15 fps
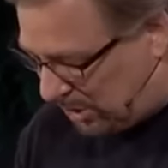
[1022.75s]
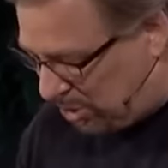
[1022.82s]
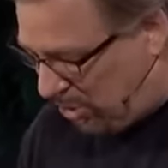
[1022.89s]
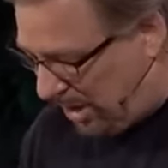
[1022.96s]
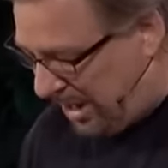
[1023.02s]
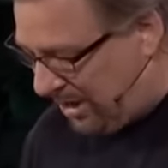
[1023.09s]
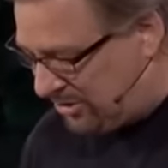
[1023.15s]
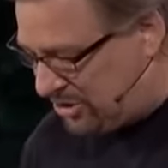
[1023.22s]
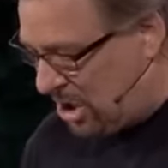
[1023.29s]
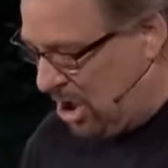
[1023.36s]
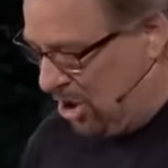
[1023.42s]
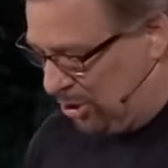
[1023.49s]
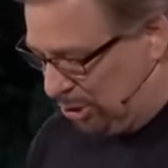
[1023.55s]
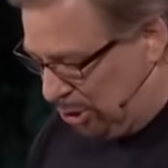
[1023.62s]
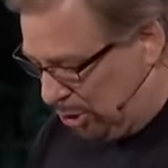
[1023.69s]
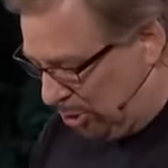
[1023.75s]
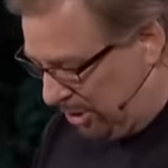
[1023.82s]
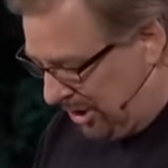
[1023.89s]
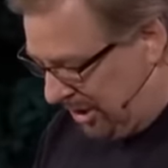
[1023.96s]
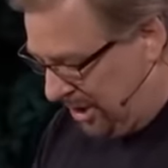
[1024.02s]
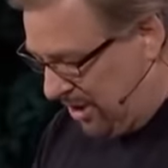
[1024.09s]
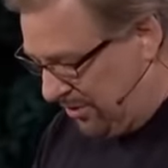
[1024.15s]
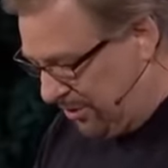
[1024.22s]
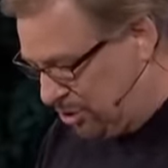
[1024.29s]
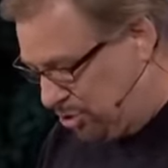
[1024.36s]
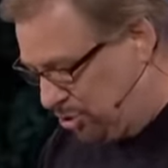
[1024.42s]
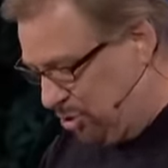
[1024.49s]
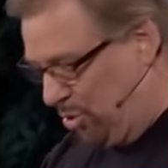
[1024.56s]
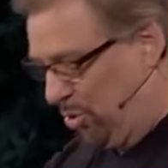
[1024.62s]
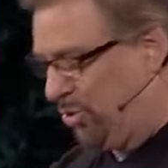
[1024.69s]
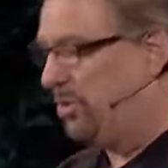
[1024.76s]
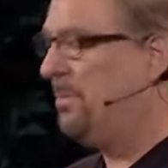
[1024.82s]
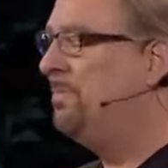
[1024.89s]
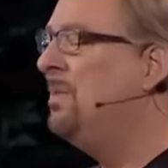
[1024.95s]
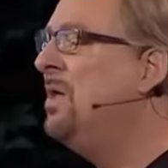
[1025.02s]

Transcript: requires learning the truth.